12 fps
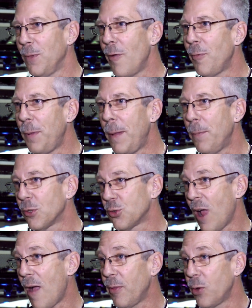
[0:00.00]
11, people
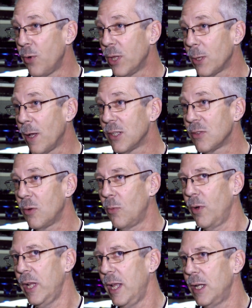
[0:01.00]
traveling with us.
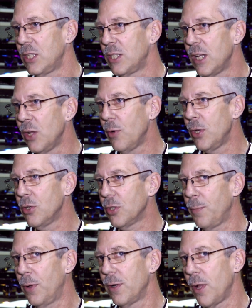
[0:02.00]
When we hit a city, we
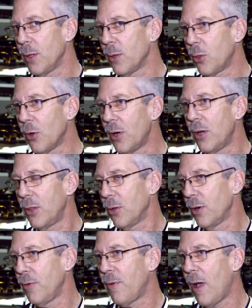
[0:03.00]
usually put another 30 to
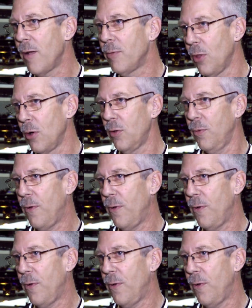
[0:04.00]
35 local